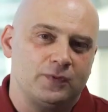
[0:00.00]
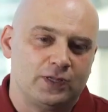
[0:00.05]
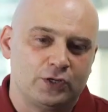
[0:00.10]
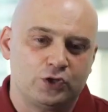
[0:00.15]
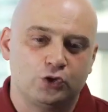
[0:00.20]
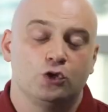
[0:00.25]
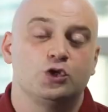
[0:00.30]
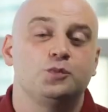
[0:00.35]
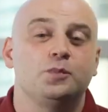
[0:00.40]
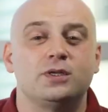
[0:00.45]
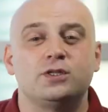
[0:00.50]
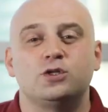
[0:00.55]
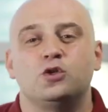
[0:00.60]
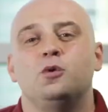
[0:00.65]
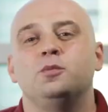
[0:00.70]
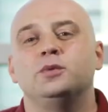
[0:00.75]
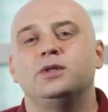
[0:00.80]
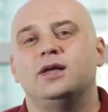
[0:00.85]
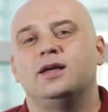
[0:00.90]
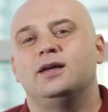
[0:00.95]
is
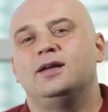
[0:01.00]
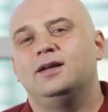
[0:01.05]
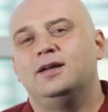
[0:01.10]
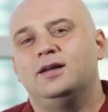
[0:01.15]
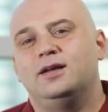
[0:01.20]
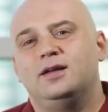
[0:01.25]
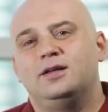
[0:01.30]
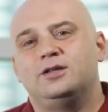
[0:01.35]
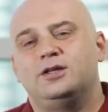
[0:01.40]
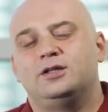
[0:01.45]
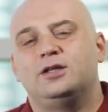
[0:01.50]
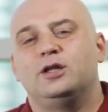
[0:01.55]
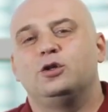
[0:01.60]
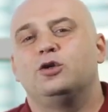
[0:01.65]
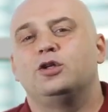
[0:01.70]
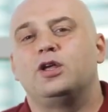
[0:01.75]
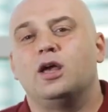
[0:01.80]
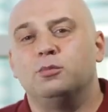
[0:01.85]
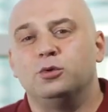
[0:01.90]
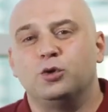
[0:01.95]
capable of, what
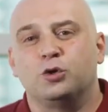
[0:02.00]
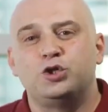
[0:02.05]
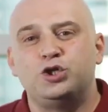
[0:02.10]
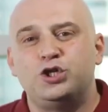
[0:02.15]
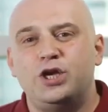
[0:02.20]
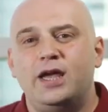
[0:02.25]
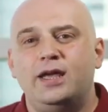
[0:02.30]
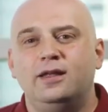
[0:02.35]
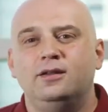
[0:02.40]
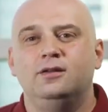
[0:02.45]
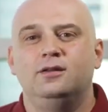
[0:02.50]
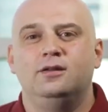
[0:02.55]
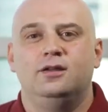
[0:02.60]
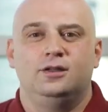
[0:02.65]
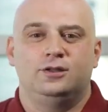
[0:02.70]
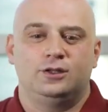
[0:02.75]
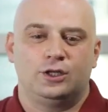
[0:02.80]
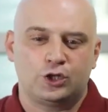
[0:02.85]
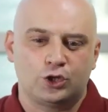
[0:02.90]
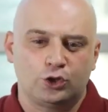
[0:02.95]
cryptocurrencies are
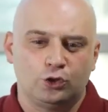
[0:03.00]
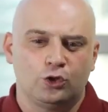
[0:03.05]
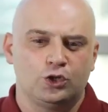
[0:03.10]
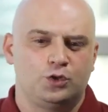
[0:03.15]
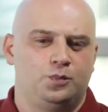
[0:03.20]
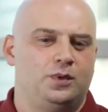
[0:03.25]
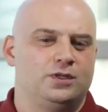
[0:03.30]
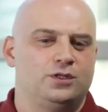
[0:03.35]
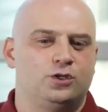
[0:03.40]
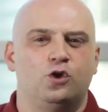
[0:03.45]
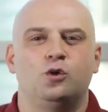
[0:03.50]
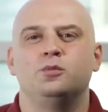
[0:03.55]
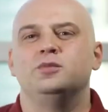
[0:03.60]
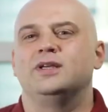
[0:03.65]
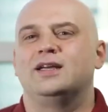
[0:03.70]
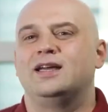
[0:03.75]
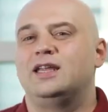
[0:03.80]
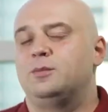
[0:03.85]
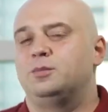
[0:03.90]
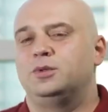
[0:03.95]
capable of,
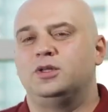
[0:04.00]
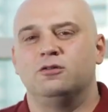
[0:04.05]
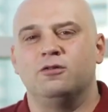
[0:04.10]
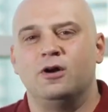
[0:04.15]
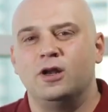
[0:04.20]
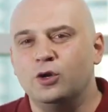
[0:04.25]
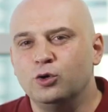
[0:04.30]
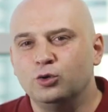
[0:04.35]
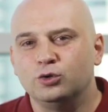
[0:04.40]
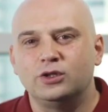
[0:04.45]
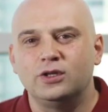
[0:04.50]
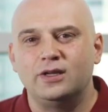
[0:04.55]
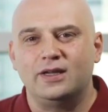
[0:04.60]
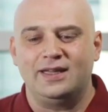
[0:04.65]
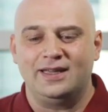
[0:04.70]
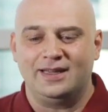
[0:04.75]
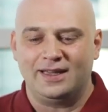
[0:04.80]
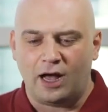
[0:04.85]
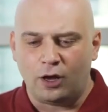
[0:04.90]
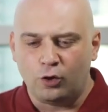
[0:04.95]
what
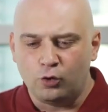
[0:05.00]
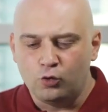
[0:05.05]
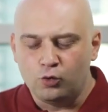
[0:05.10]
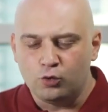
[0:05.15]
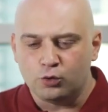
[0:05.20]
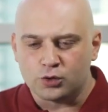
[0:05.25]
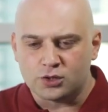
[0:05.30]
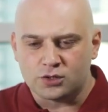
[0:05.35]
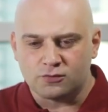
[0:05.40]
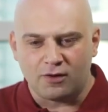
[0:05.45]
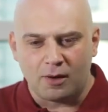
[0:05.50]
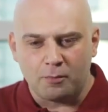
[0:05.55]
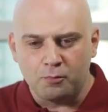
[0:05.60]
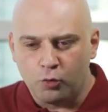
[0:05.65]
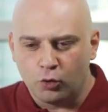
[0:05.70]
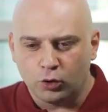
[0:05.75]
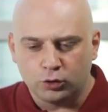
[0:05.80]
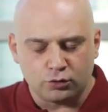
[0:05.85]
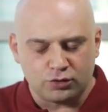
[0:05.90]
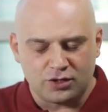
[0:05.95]
incredible freedom these
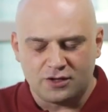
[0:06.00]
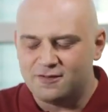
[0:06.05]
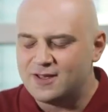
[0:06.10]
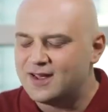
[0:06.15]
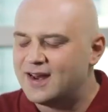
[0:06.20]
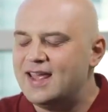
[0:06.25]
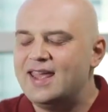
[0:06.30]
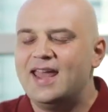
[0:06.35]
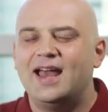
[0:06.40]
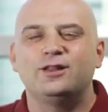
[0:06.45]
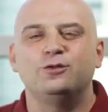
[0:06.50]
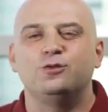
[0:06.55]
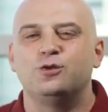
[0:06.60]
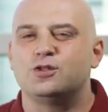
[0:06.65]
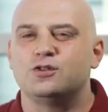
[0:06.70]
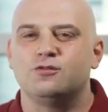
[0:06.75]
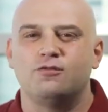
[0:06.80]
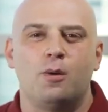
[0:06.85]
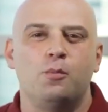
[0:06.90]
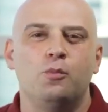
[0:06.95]
technologies can
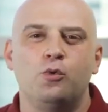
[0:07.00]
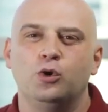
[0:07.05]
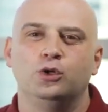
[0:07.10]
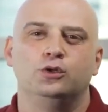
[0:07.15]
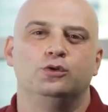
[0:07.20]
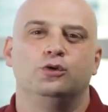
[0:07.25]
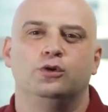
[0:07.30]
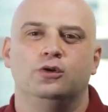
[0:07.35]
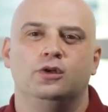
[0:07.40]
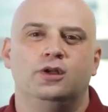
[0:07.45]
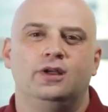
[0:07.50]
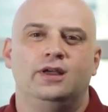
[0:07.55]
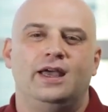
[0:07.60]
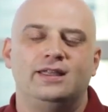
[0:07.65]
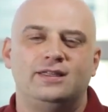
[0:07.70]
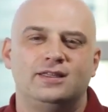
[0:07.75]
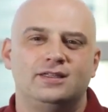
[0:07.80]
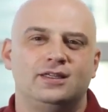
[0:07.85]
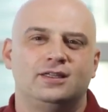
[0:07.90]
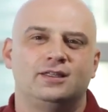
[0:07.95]
give to both
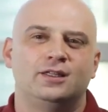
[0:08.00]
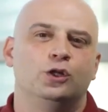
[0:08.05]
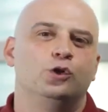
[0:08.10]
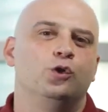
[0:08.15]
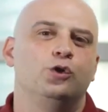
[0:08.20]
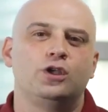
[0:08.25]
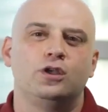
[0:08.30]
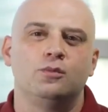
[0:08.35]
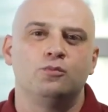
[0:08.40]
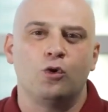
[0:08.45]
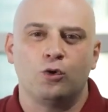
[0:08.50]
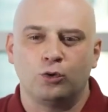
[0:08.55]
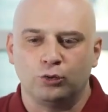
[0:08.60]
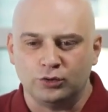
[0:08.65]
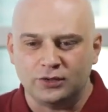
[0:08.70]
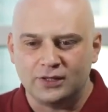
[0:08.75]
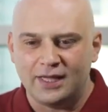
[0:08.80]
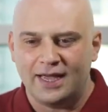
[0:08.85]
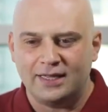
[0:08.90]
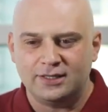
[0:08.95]
business and
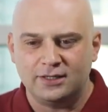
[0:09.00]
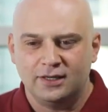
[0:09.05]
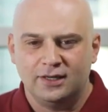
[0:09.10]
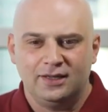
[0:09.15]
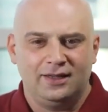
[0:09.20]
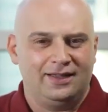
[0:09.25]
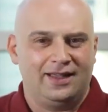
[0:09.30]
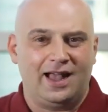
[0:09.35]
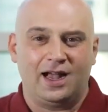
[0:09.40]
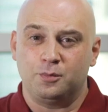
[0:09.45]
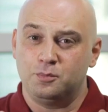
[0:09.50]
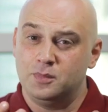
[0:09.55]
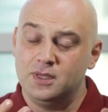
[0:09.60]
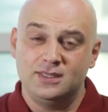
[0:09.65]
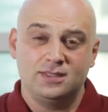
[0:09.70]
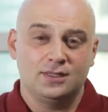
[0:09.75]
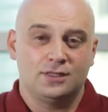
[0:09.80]
ordinary people,